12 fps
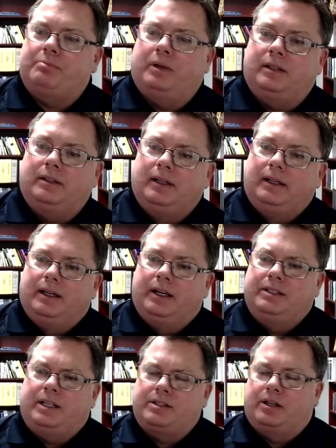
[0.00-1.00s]
but
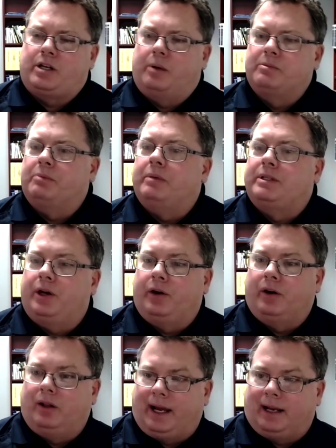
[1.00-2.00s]
just in terms of
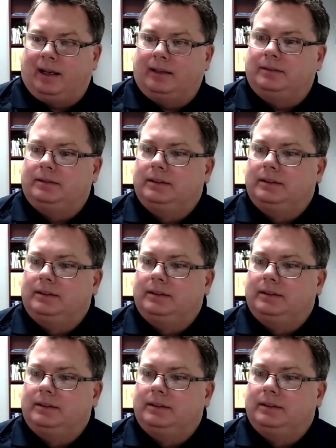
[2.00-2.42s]
material handling.